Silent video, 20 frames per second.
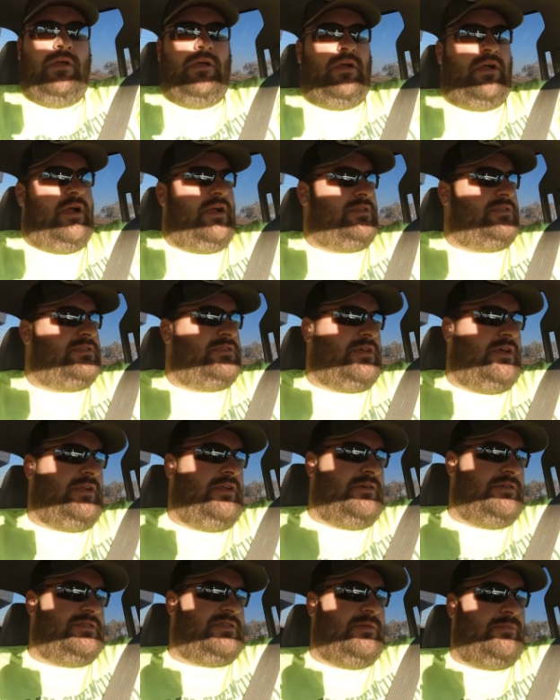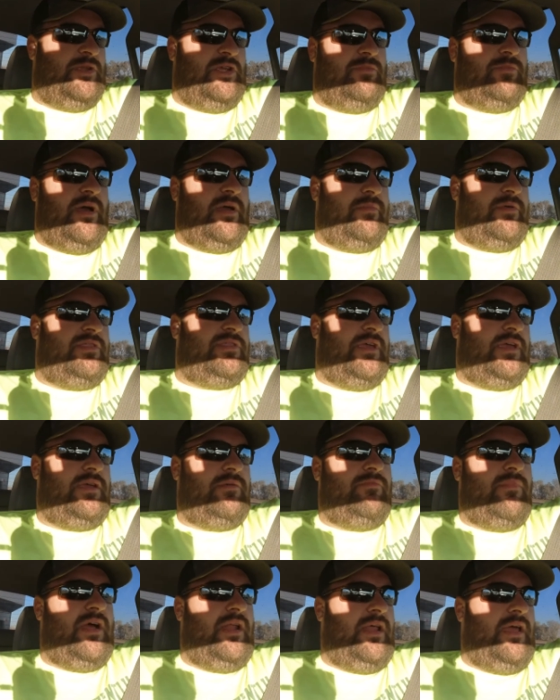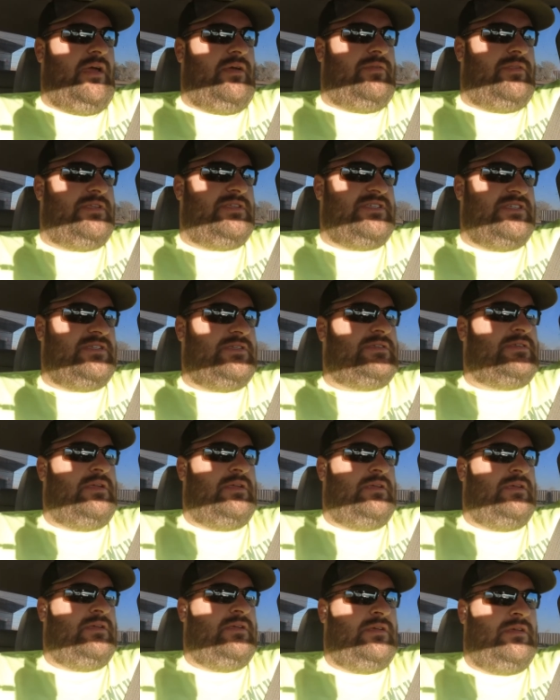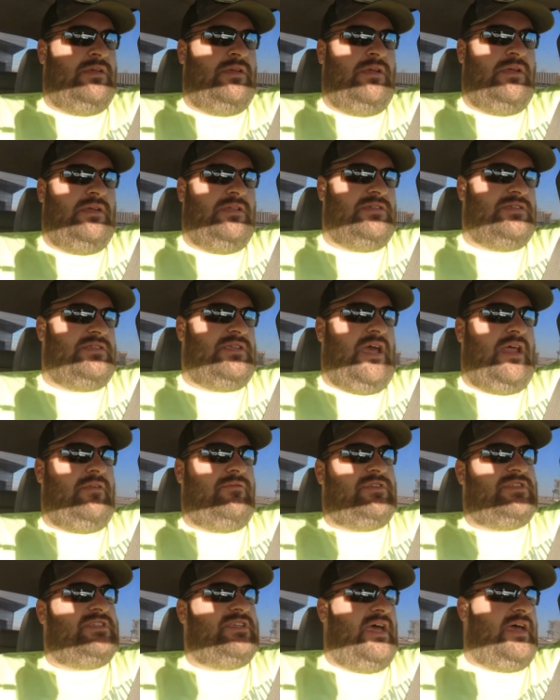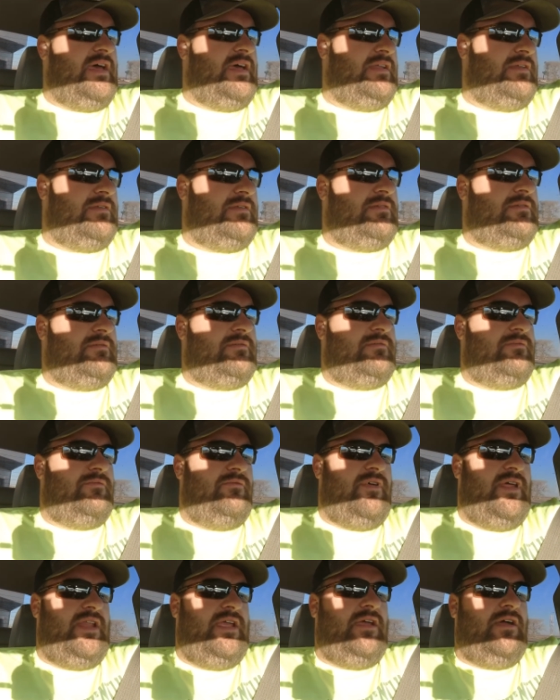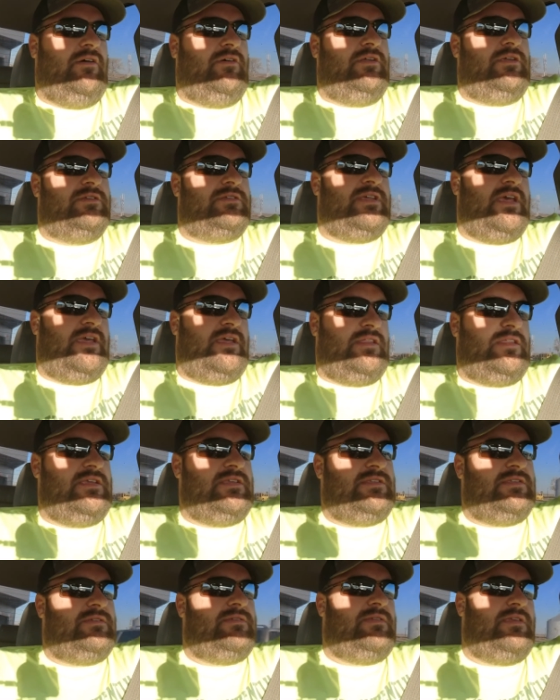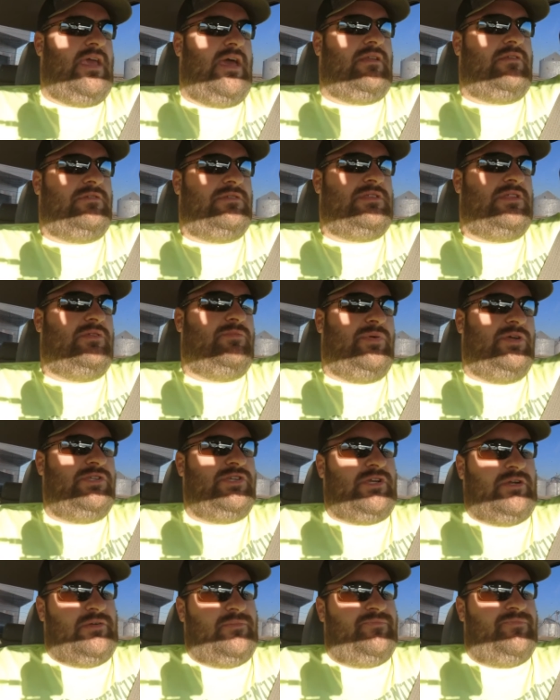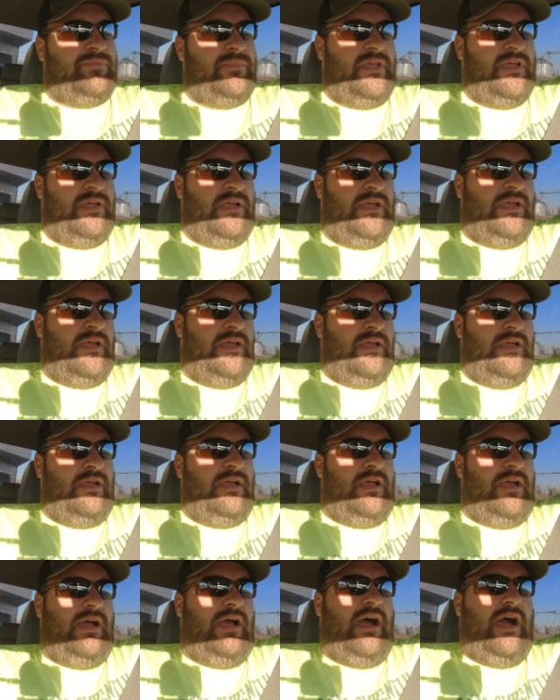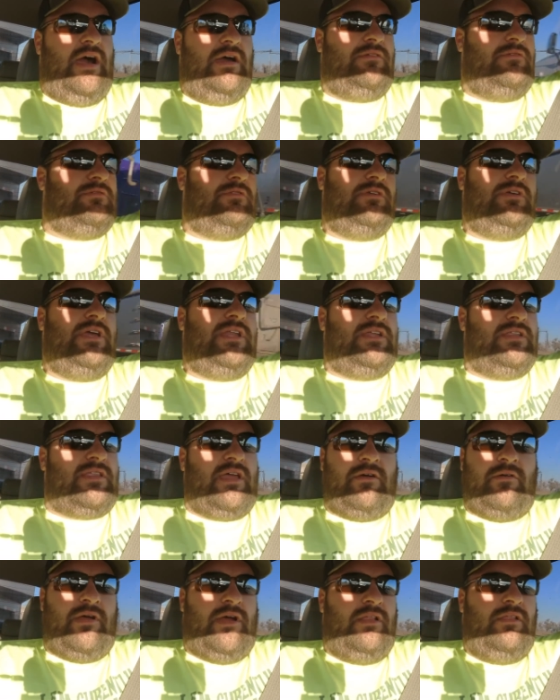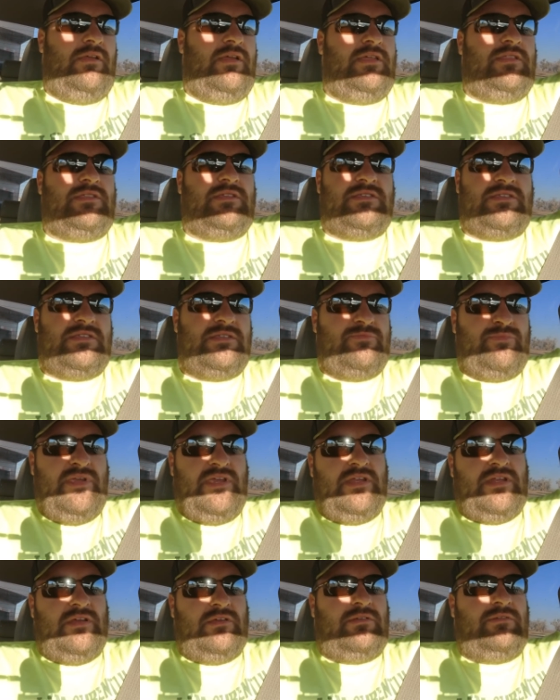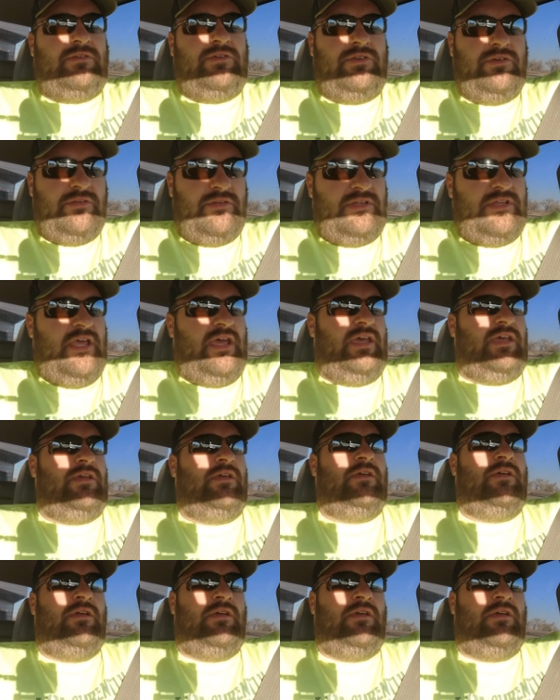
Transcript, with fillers: Alright, so I know some of you might be thinking by now, this is this is kind of a sad video. You're taking these cattle to the butcher. I don't look at it that way. I look at this as being a good day.